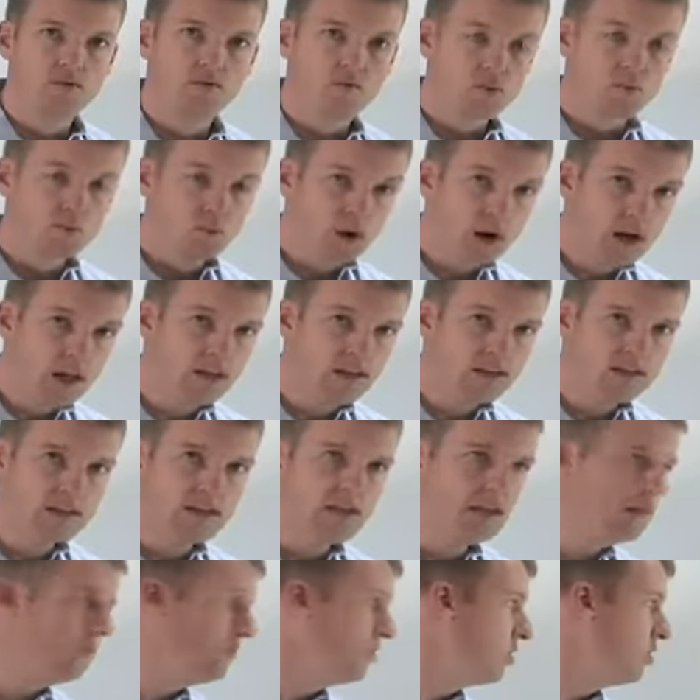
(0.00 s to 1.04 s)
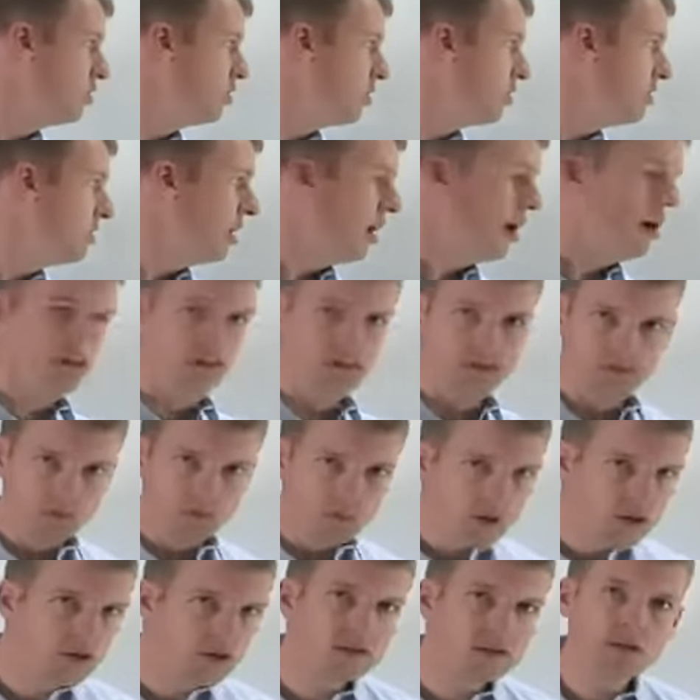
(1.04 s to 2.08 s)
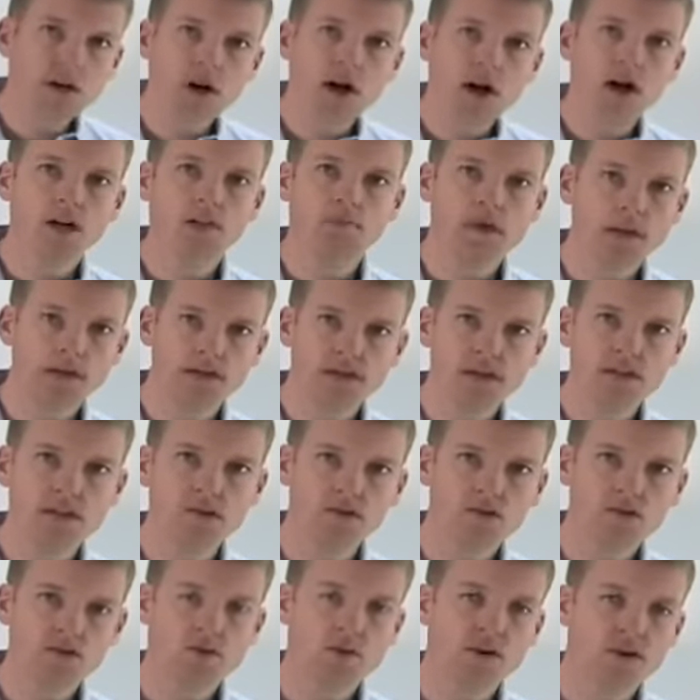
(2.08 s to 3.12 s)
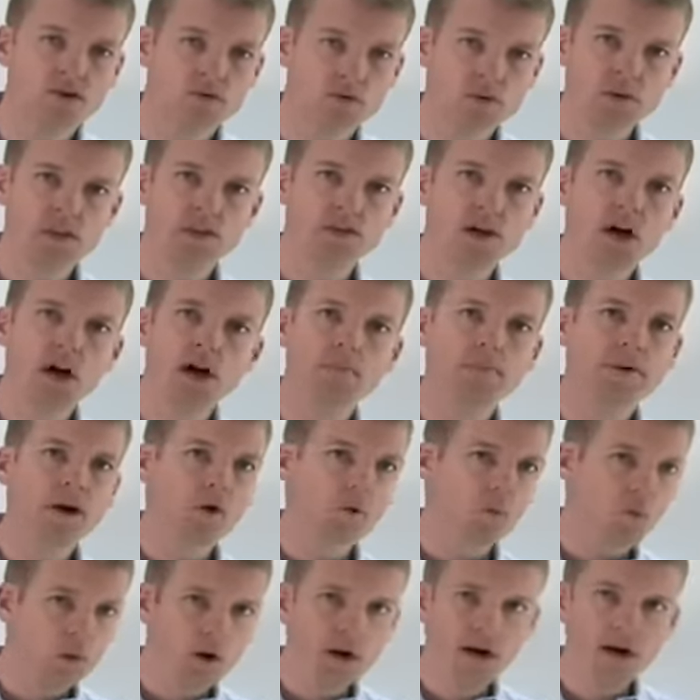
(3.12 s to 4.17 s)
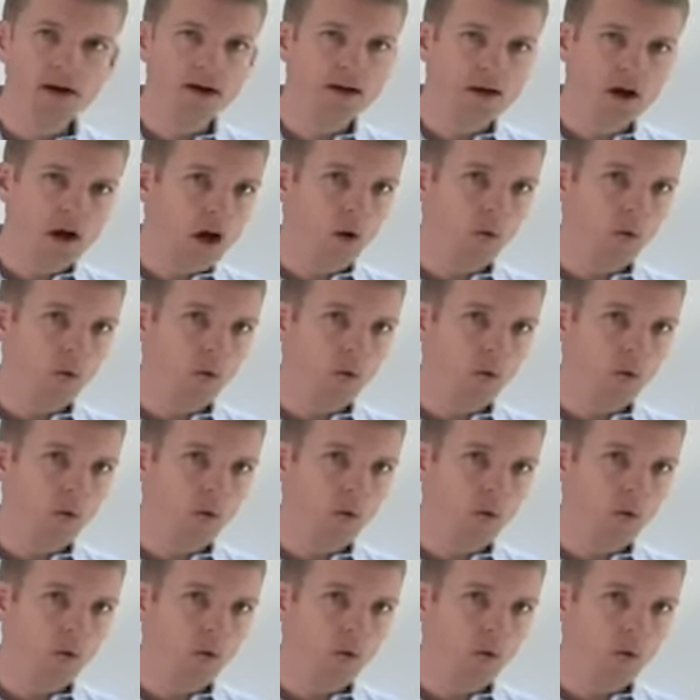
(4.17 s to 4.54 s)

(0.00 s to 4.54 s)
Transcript: relative to the dollar, and we're going to talk about in these tutorials, we're going to talk about why